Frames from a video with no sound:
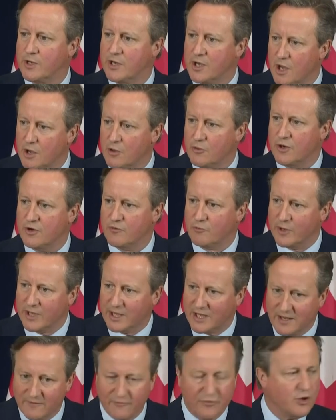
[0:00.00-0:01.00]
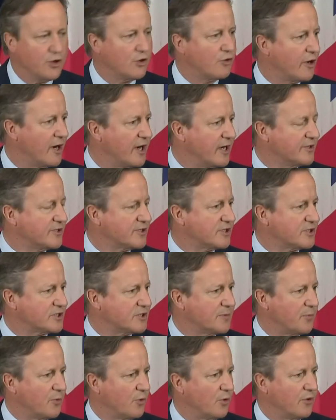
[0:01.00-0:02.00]
We know that if we give the Ukrainians the
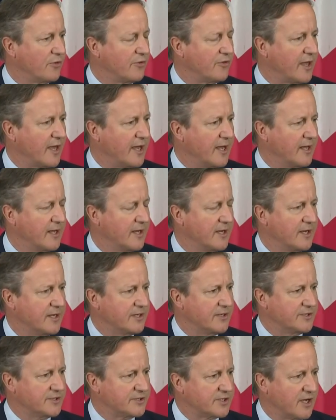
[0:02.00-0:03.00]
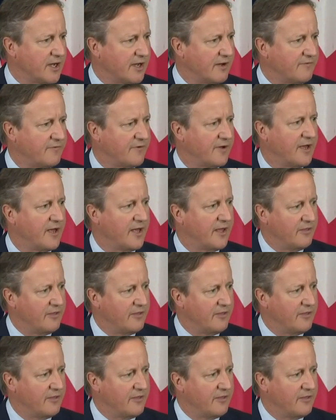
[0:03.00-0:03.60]
support they deserve,